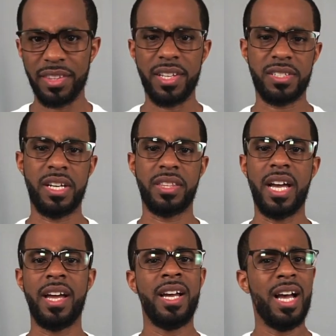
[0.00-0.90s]
and things like
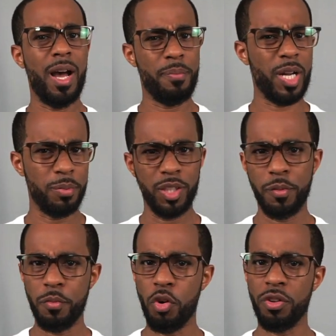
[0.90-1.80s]
that. I pick up a little
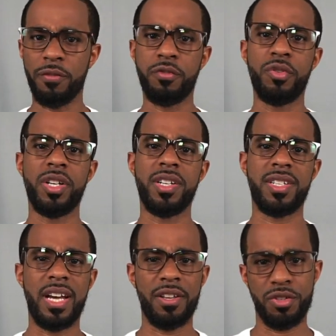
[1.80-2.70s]
bit more of the fruitiness
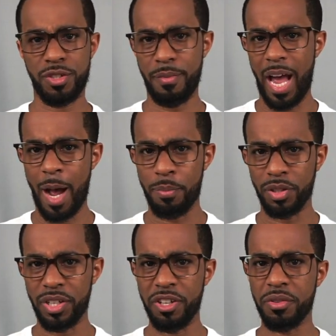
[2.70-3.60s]
now. There's some apple
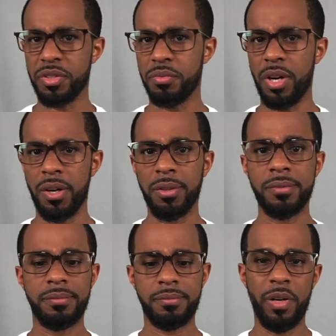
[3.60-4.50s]
in here as well.
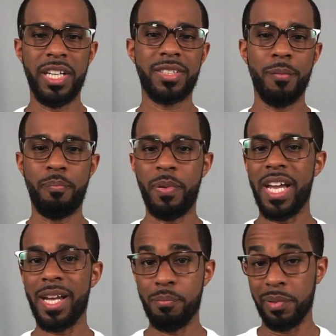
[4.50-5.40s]
But it's a
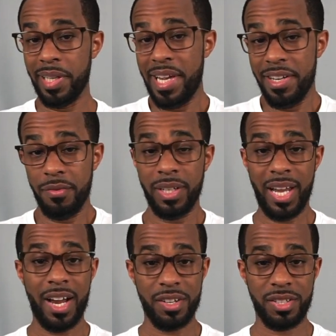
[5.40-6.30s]
big blend of a
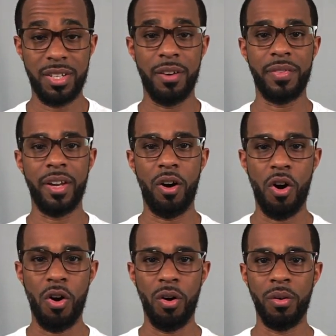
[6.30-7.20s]
lot of stuff that
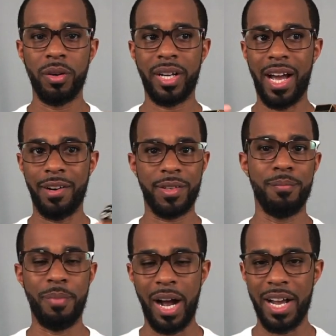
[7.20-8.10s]
all kind of
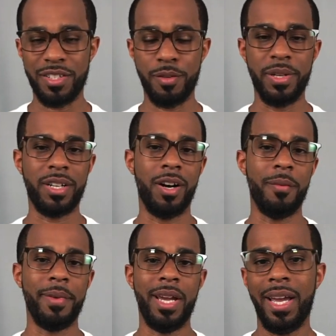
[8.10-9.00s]
combines to
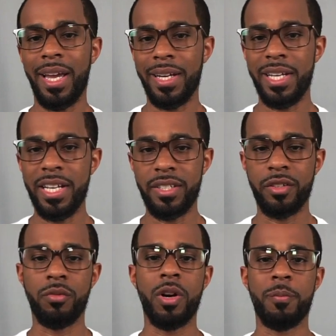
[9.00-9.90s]
become an easy
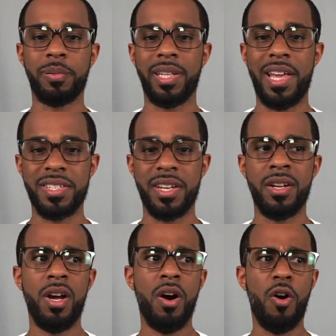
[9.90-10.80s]
to wear, pleasant,
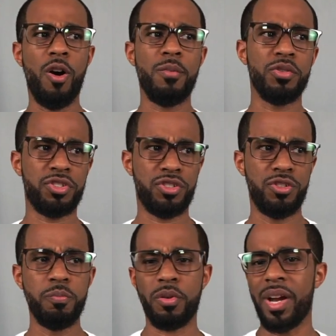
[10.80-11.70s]
almost
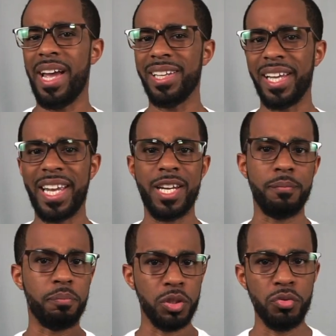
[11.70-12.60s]
super
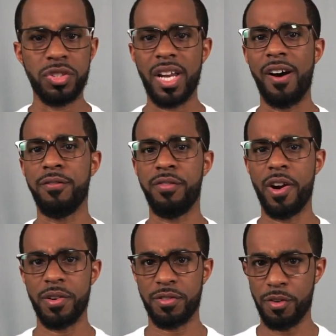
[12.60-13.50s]
elegant blue style
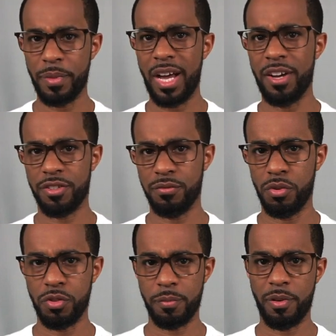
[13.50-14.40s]
fragrance from the house of
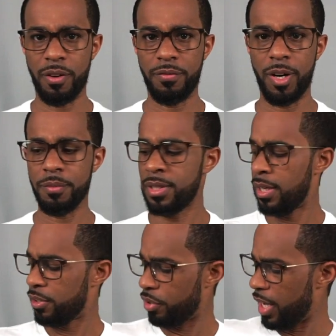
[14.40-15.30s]
Roja Parfums.
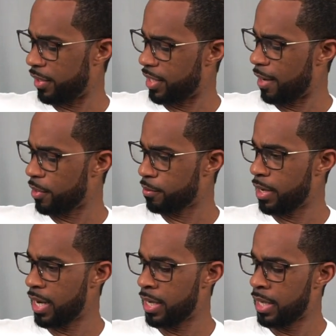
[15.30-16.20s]
So yes, that was
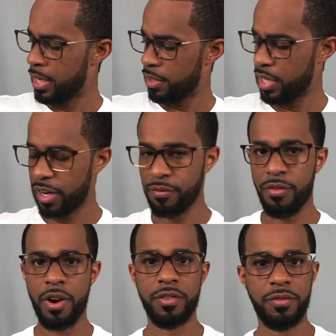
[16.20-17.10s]
my second
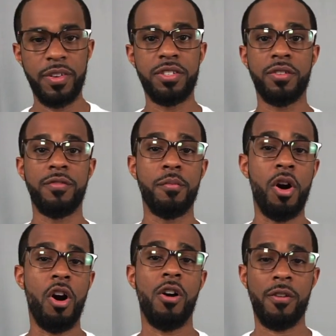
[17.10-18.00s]
fragrance featured from
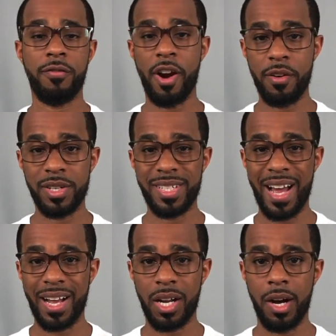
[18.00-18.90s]

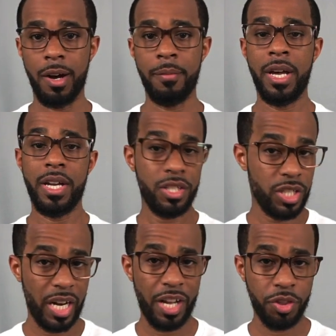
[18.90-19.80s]
aurafragrance.com.
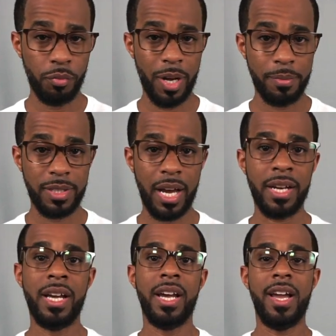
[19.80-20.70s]
Check out the
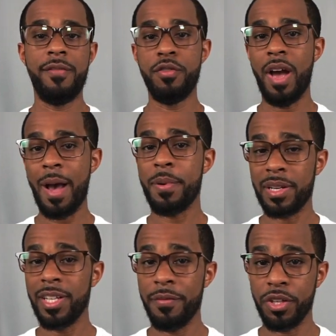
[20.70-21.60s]
website. If you happen to
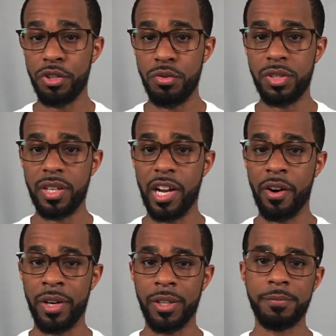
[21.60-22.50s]
live in the Houston
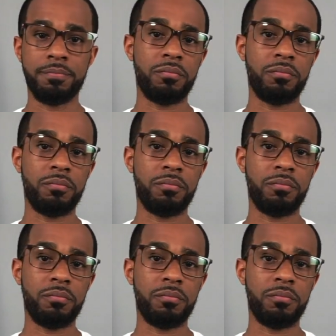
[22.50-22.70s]
area,